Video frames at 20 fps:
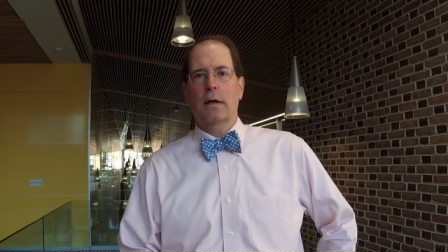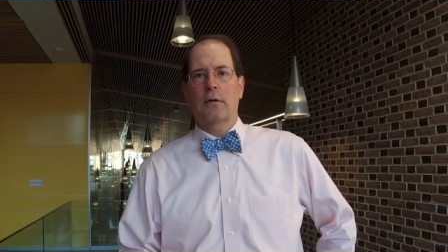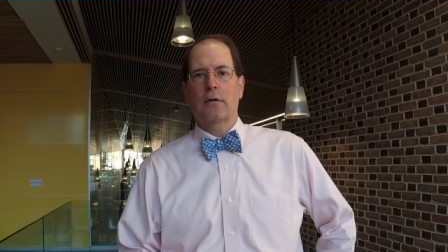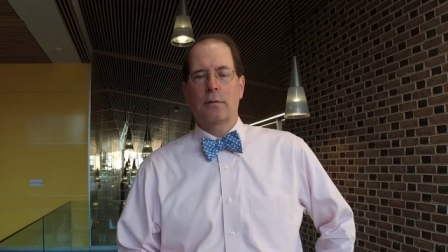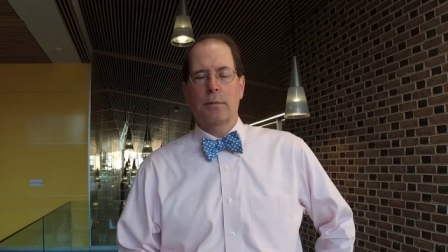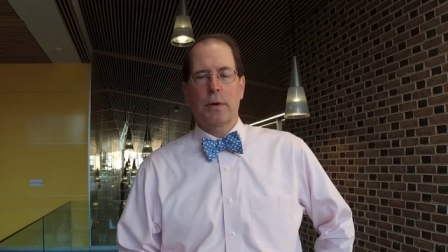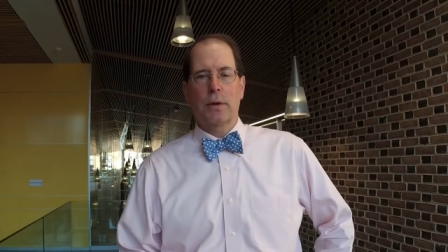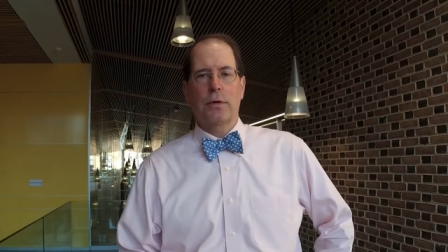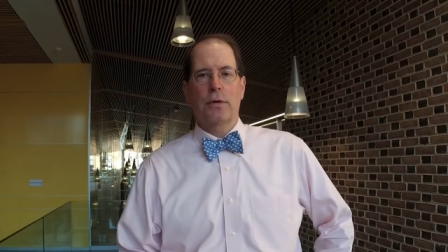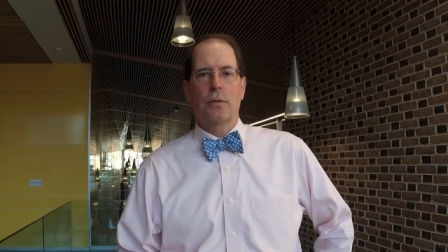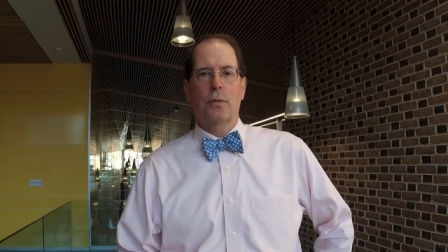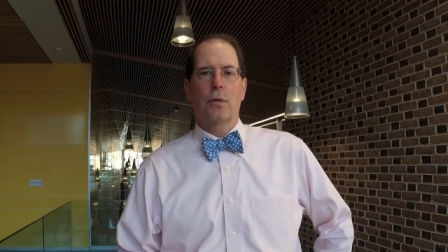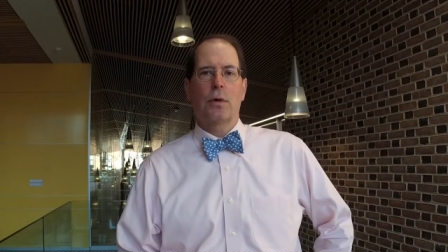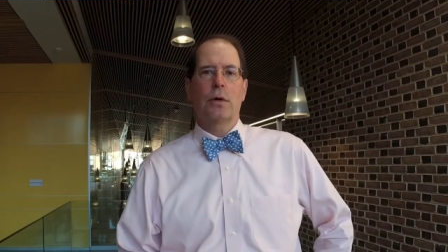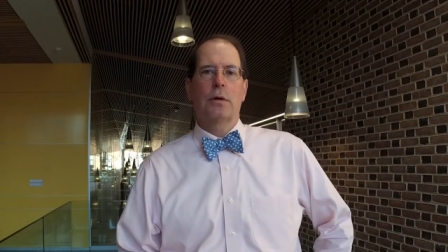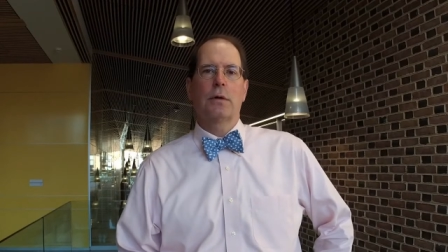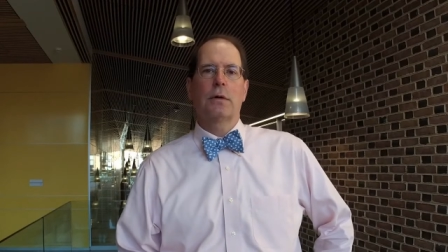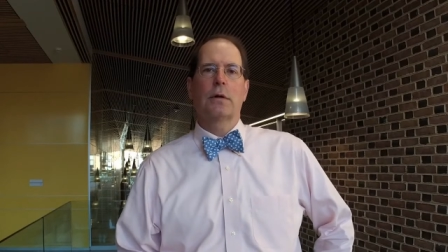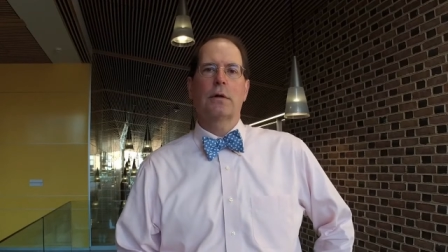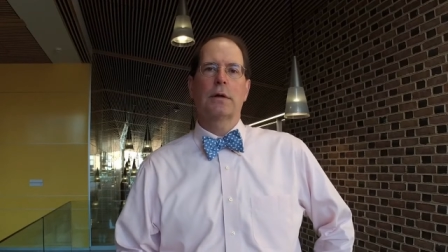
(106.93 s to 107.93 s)
explore the
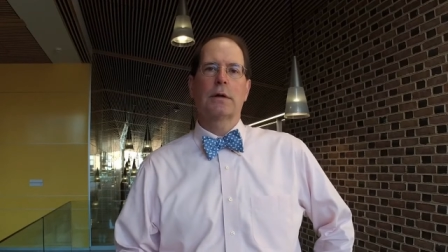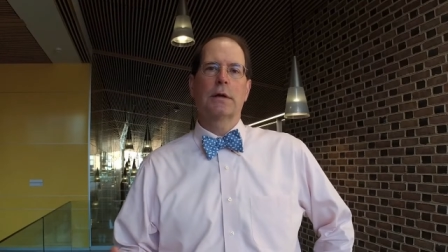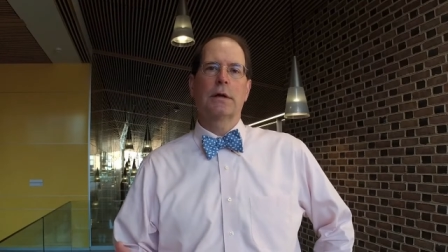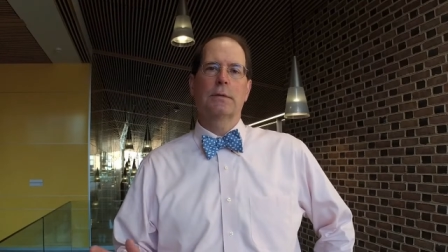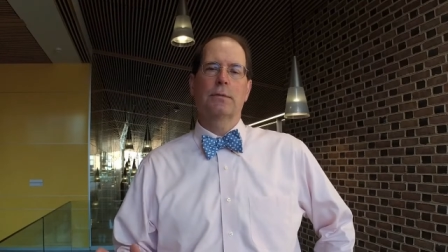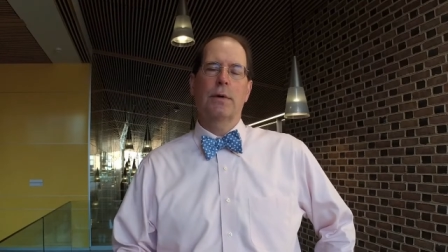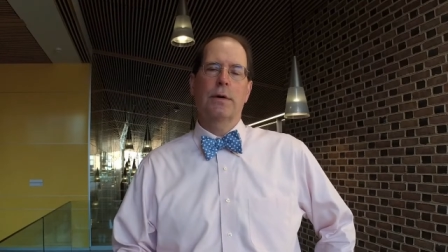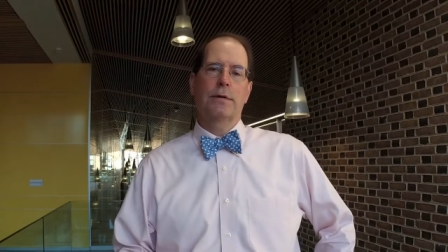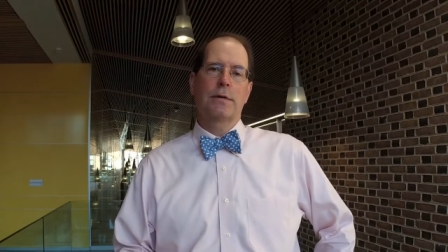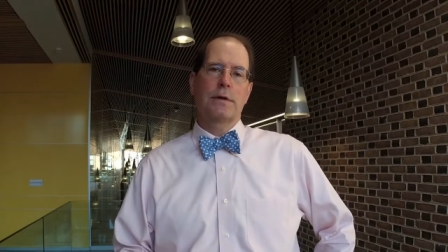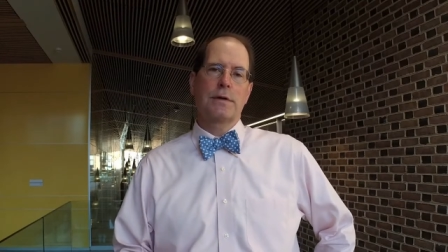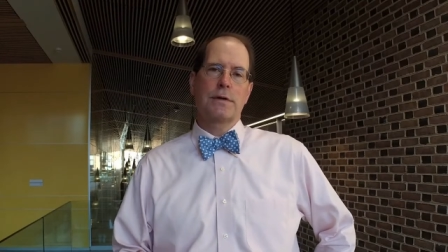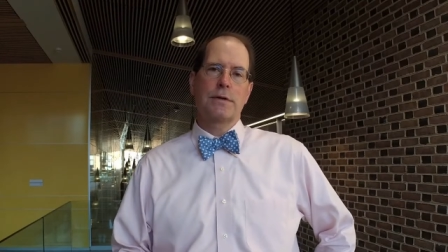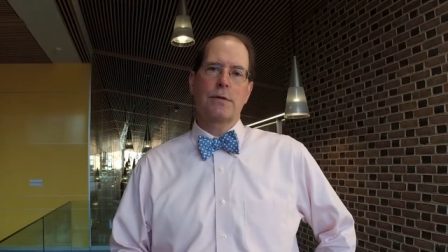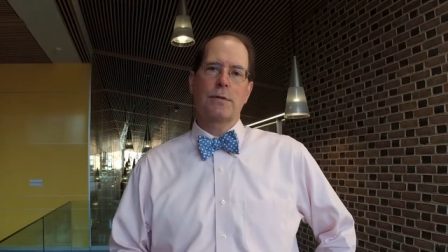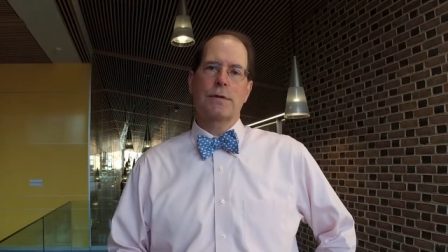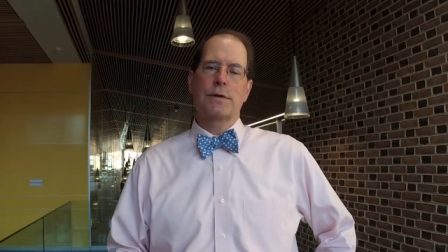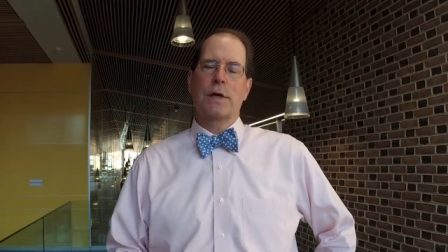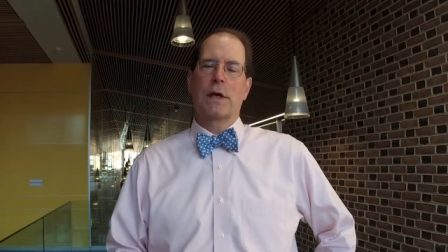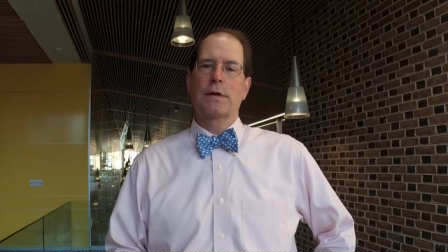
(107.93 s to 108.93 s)
world with this
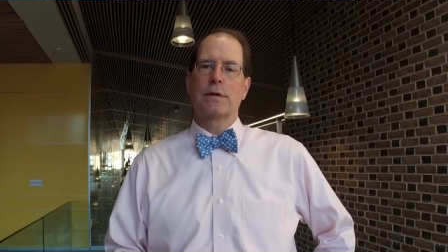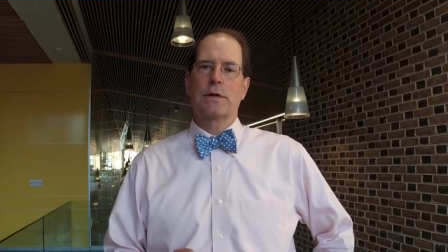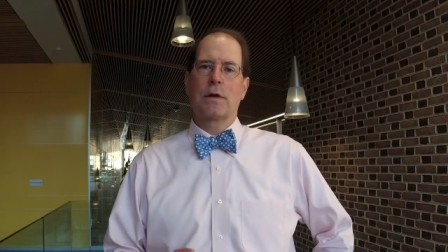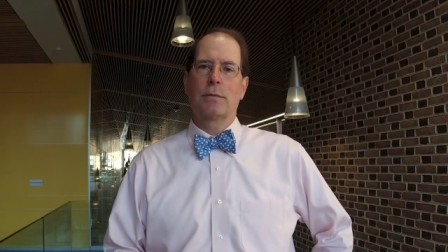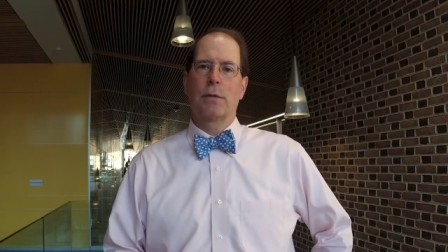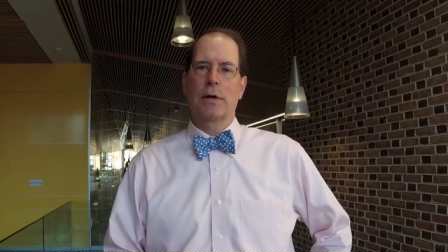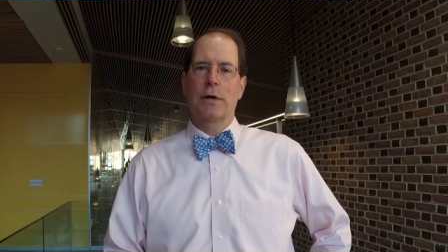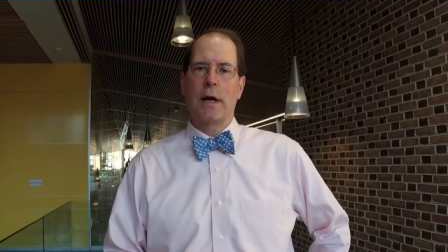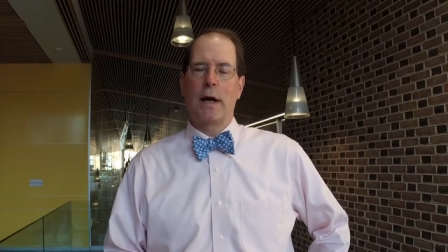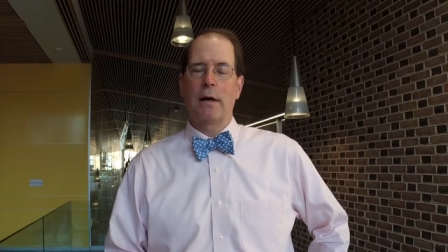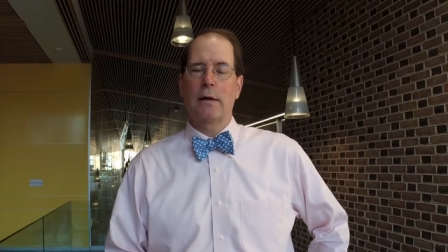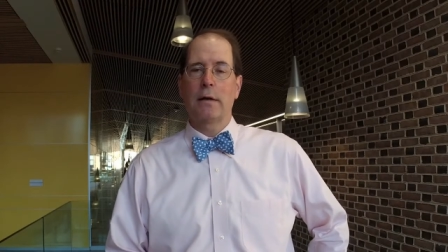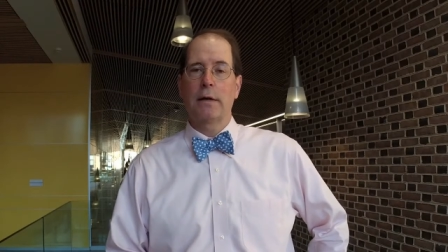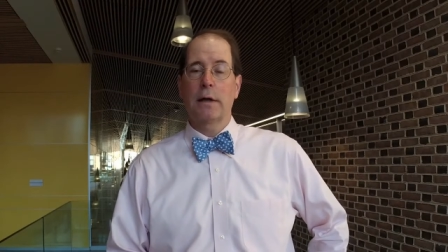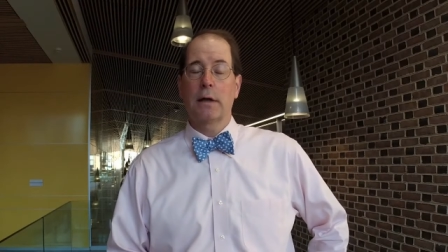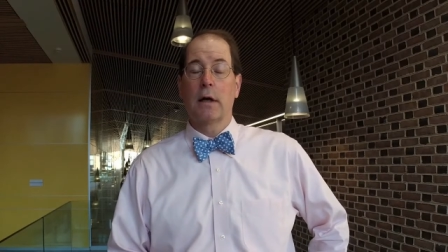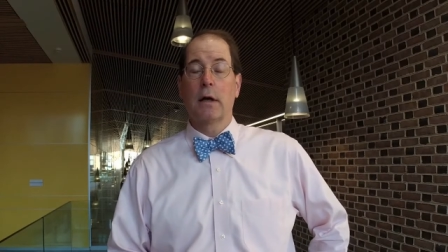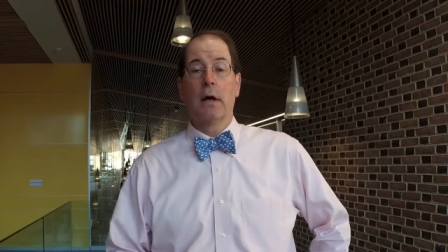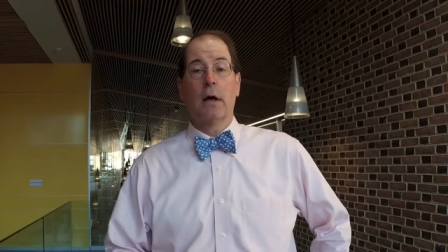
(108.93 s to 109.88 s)
new sensor modality.